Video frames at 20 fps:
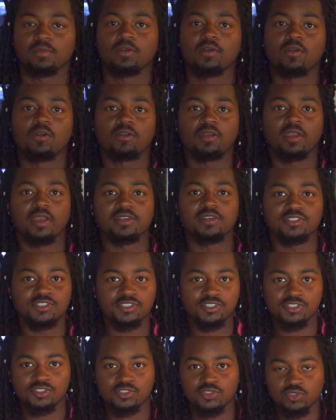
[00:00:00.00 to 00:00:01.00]
Okay,
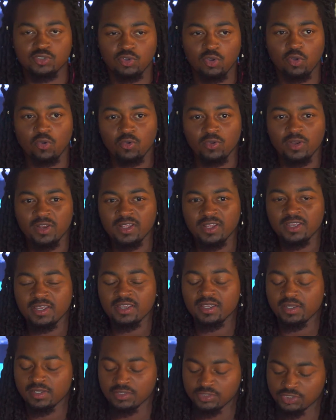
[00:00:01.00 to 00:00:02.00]
Sister
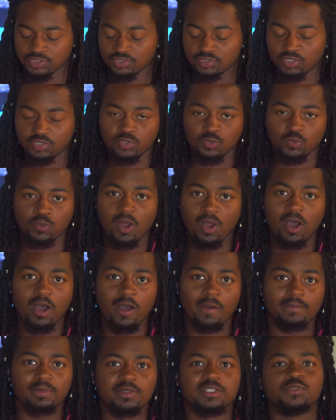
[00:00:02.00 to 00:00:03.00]
Coley and Sister
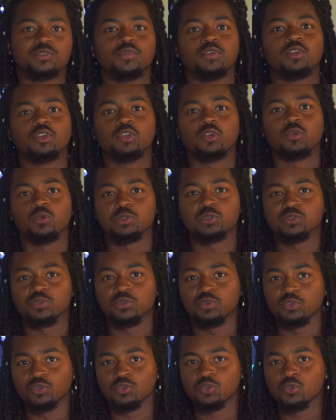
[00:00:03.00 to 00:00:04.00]
Tawab, this video is
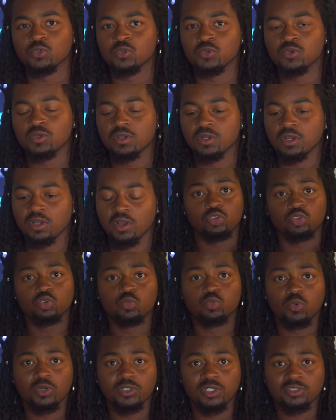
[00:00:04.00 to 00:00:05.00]
for you.
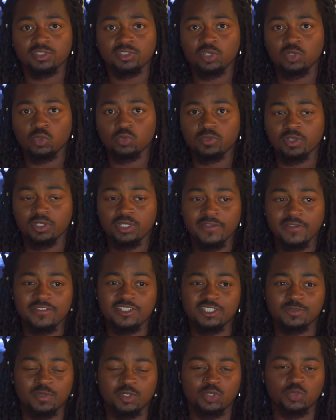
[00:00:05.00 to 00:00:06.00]
You wanted to know the
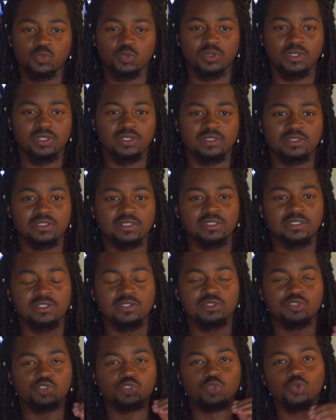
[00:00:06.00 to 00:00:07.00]
difference between
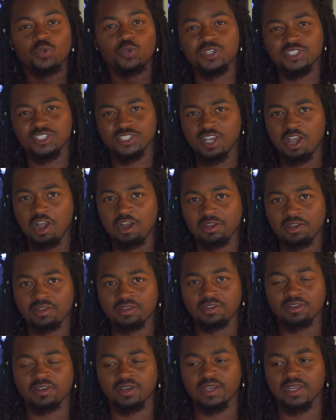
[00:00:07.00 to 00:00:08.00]
the Jewish
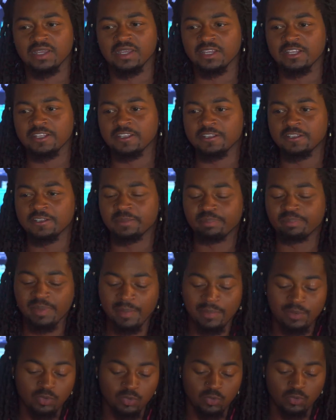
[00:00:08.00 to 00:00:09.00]
calendar and the
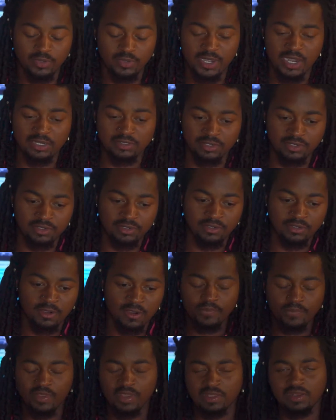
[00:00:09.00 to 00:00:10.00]
biblical calendar.
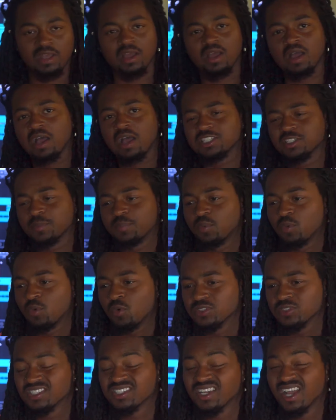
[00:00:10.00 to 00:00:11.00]
And now I
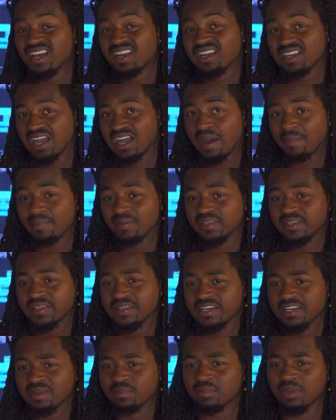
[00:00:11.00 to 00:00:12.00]
suppose it's kind of complicated.